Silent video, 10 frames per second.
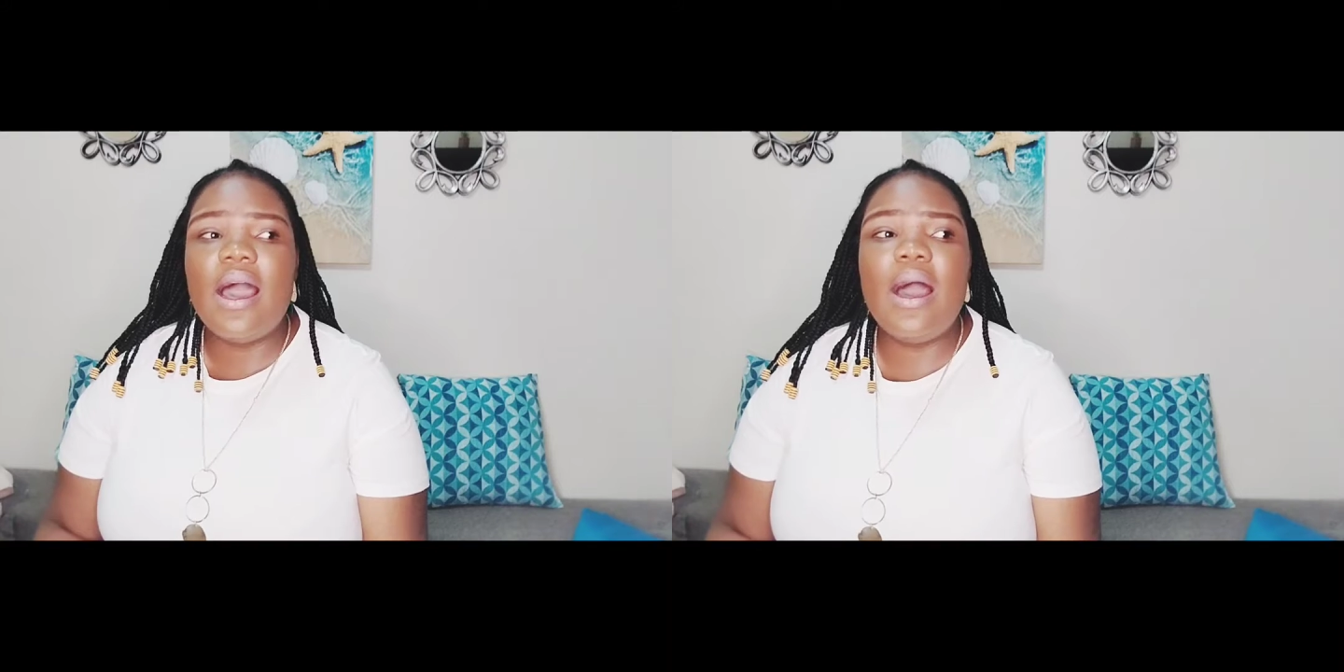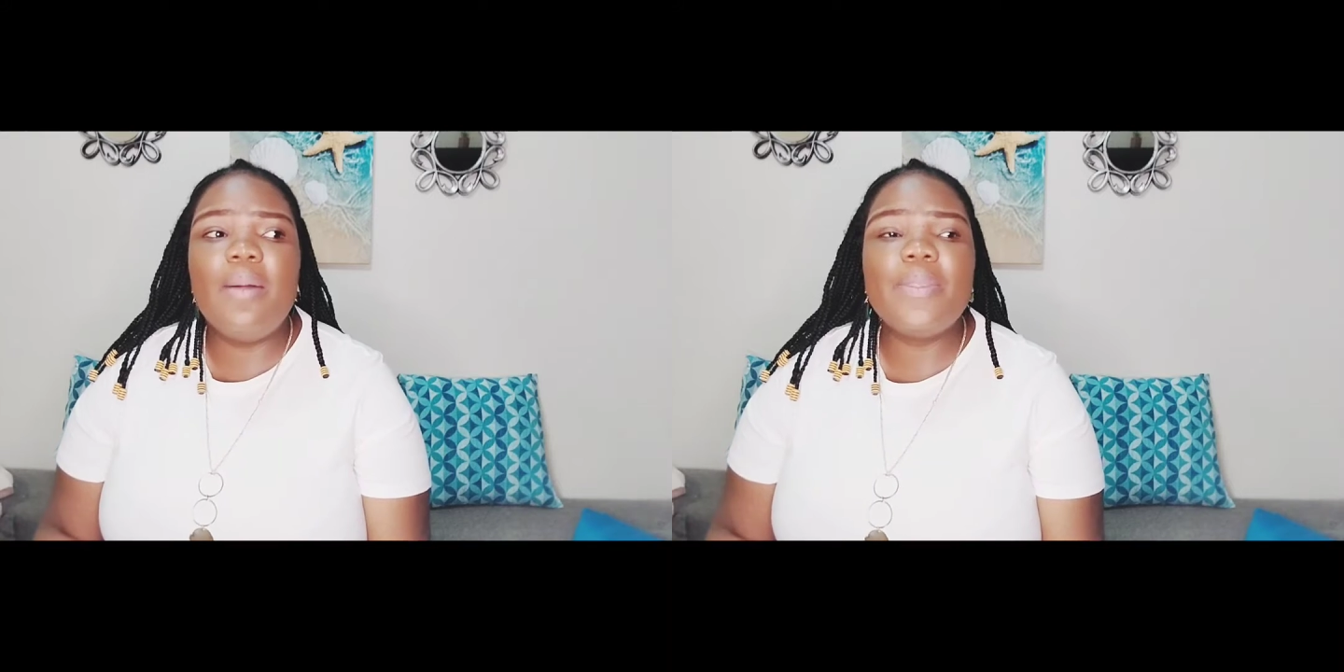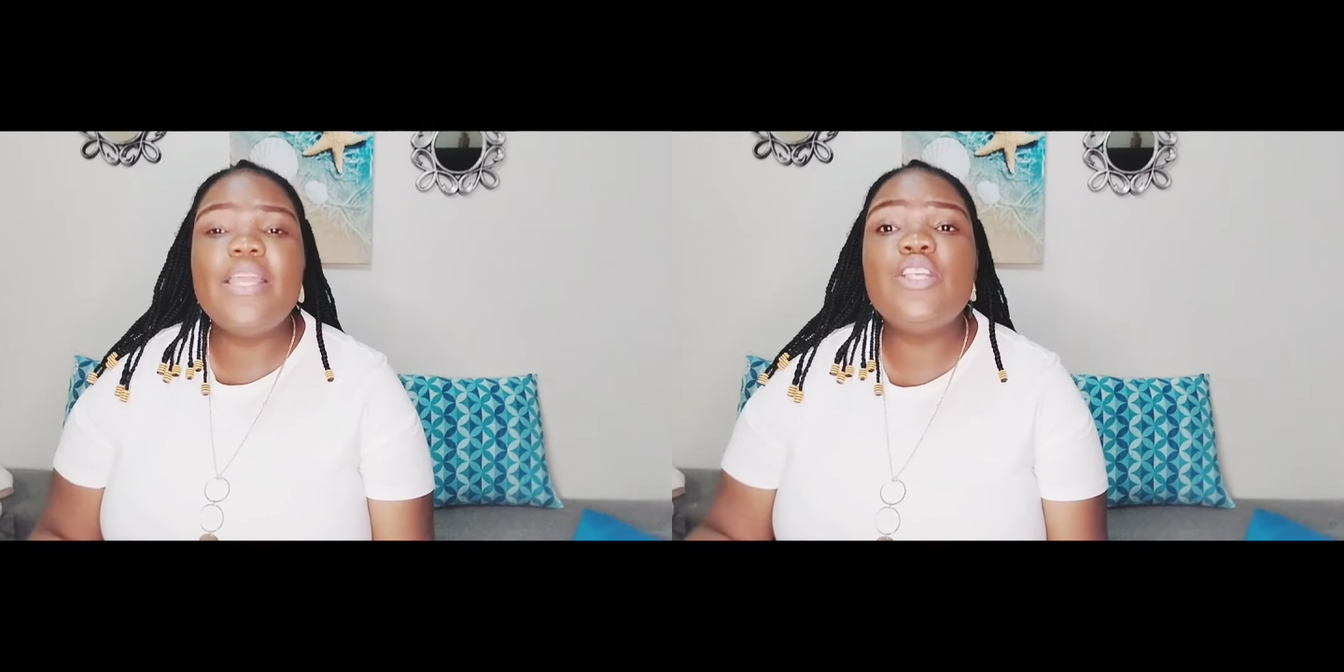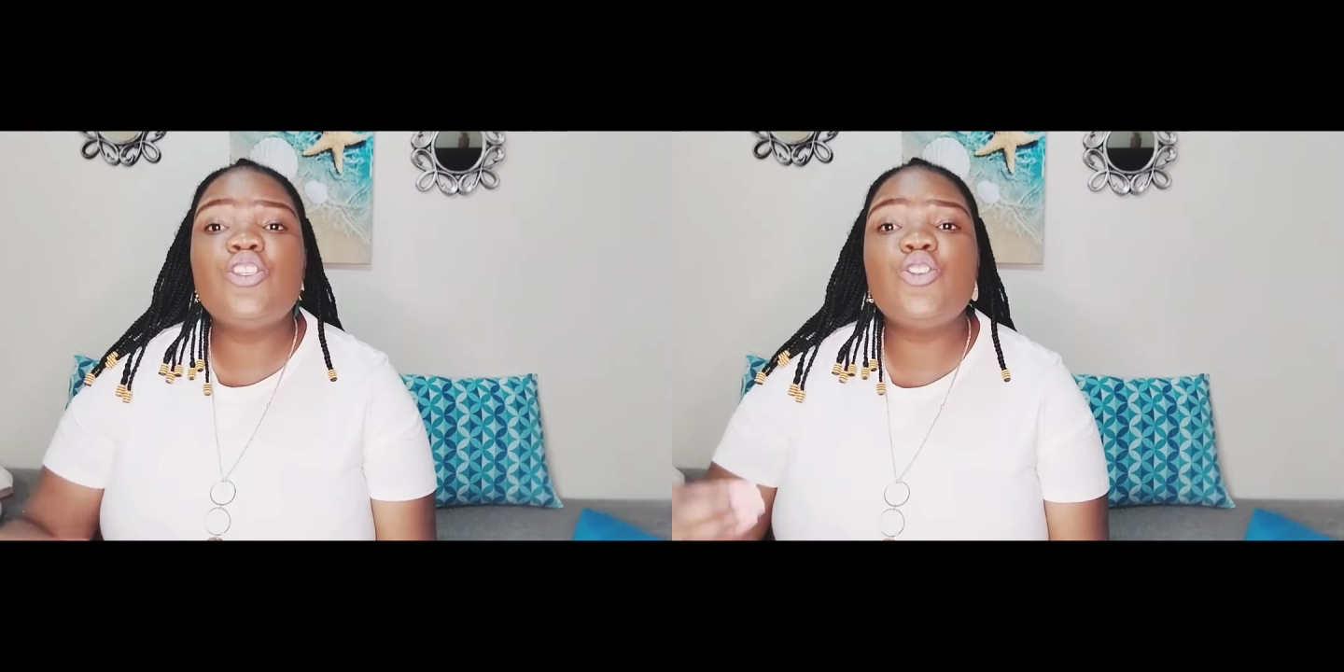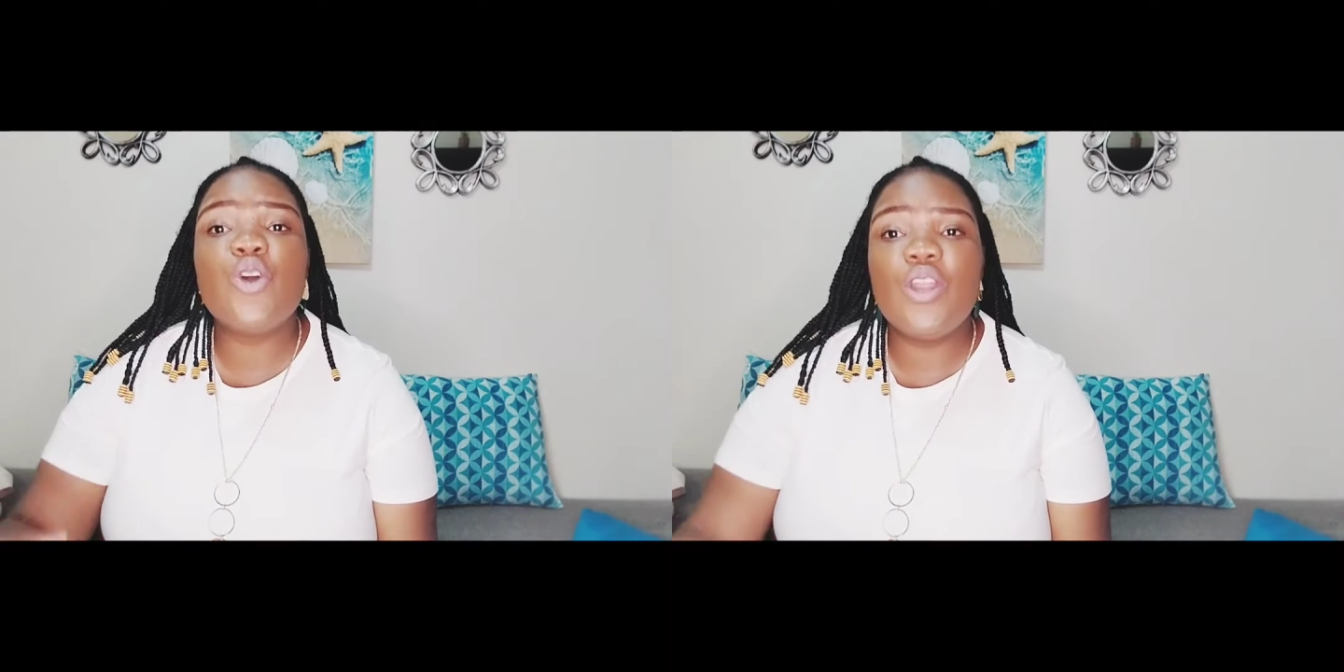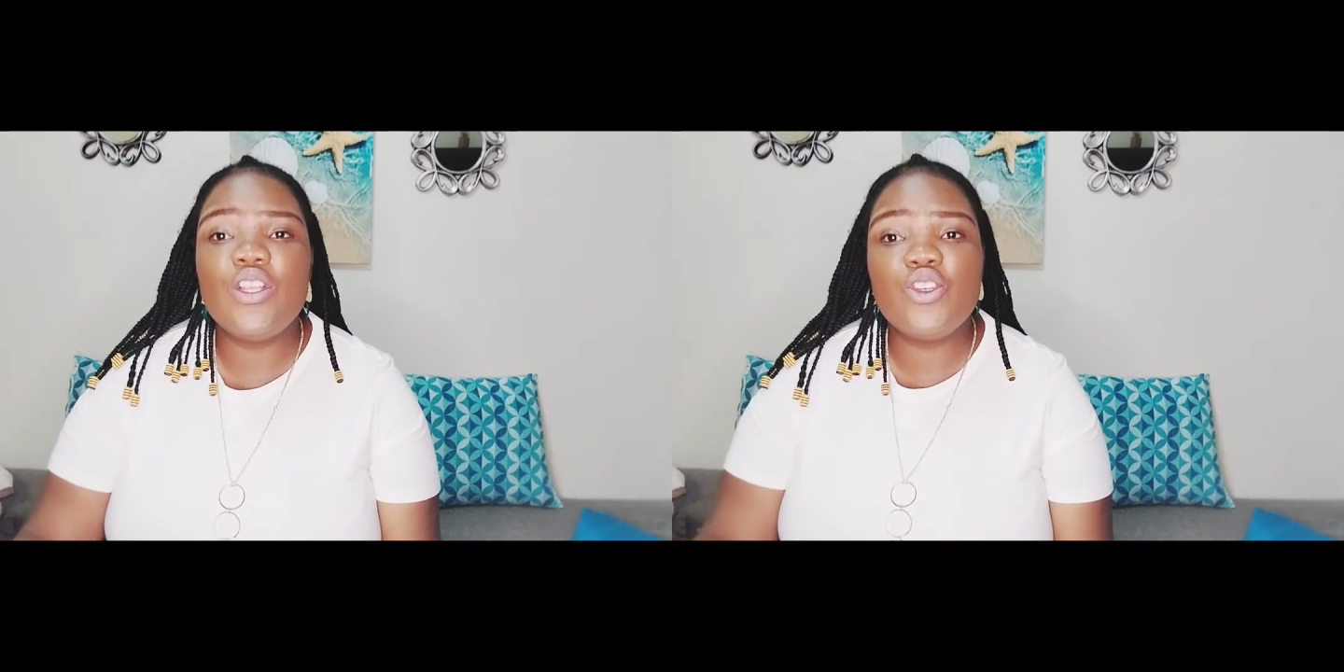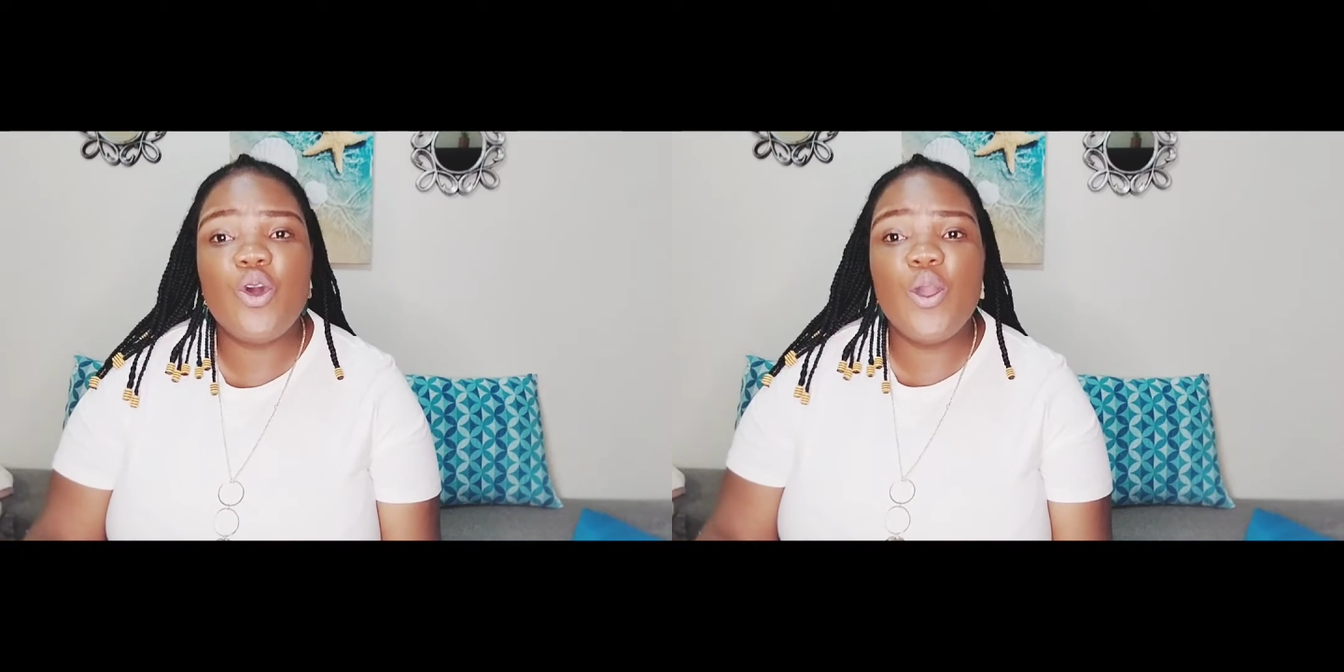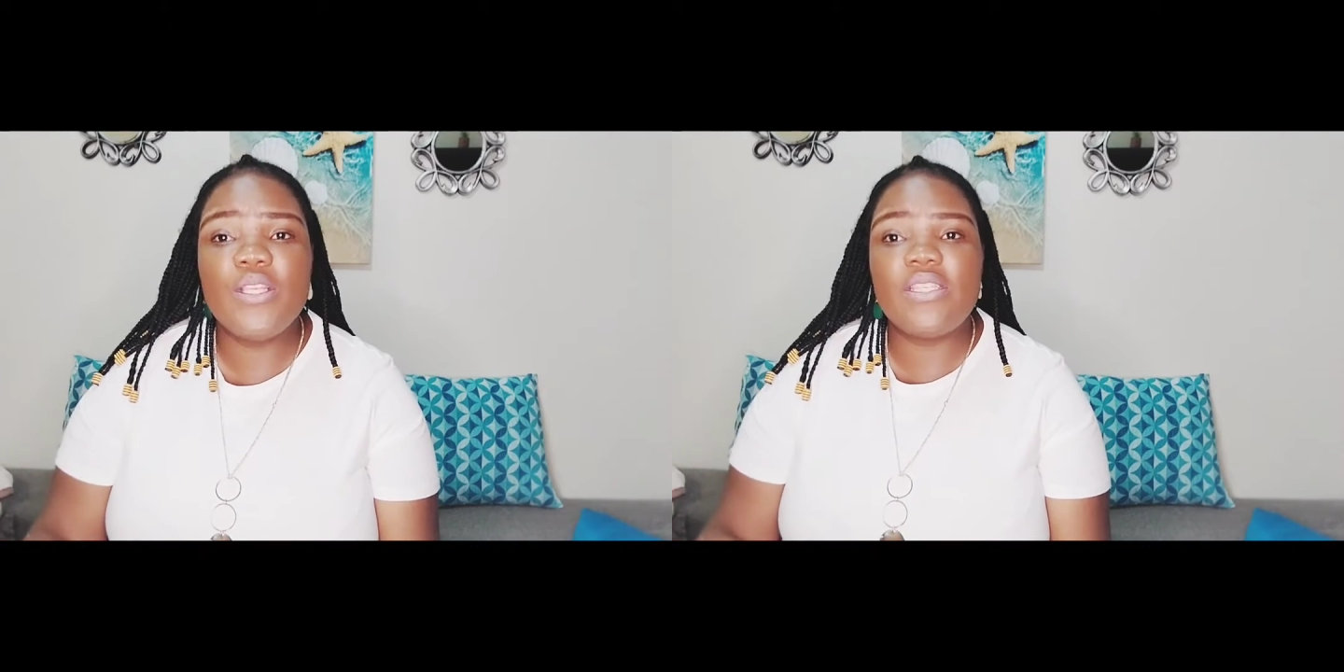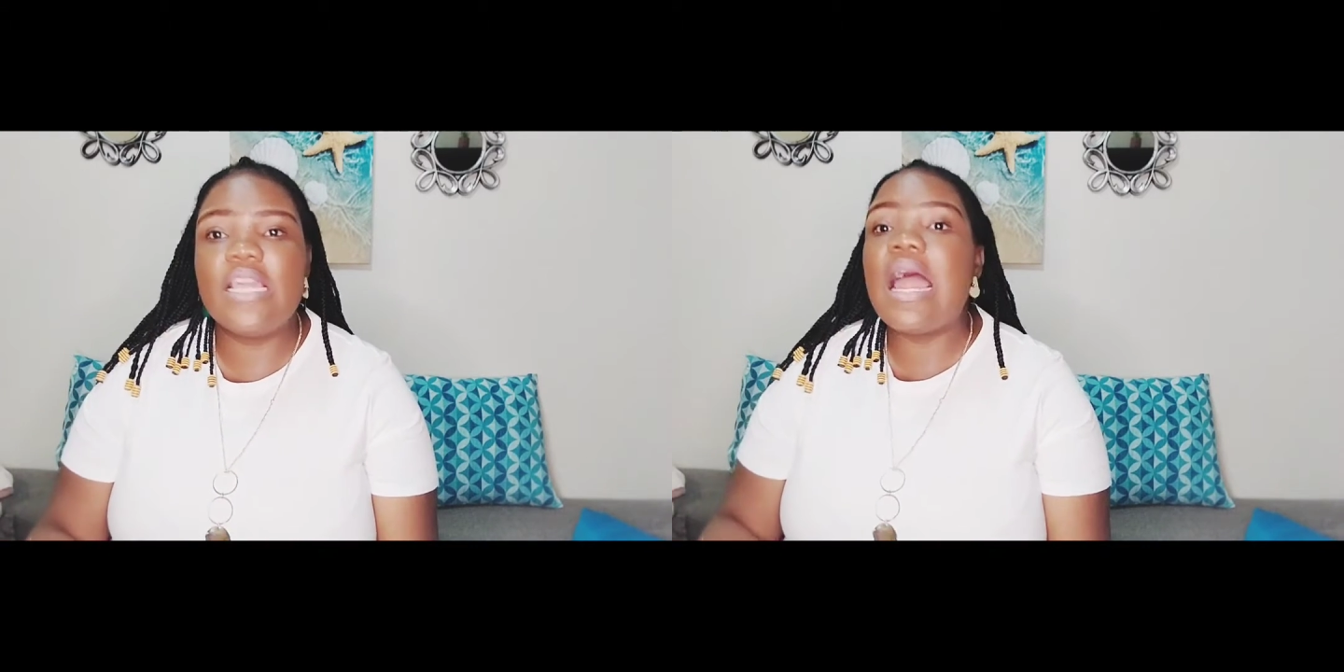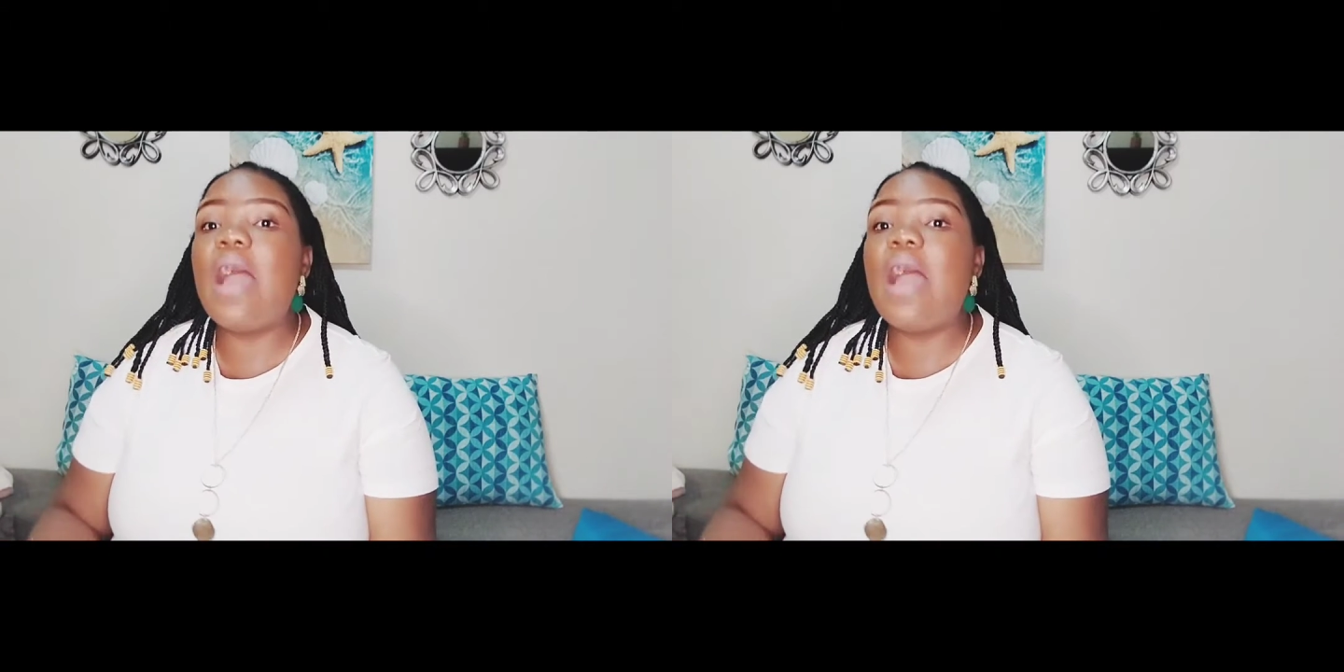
Um, it is not a choice that